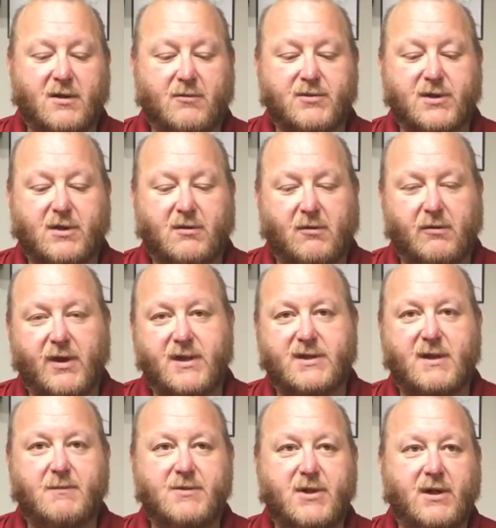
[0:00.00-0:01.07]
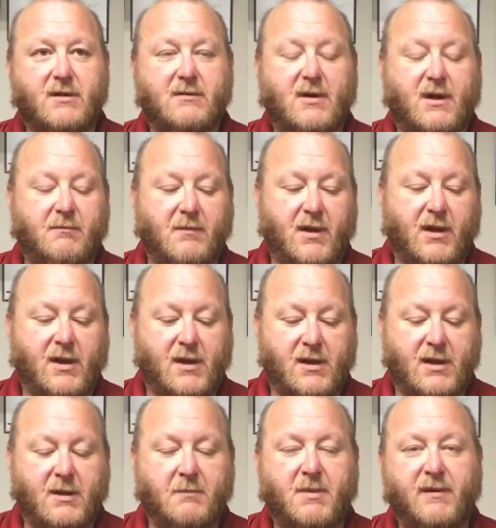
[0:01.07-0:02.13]
so it was a Colt SMG and an
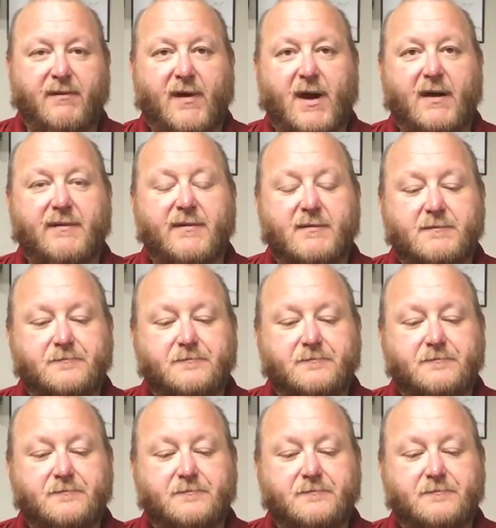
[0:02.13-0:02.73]
MP5.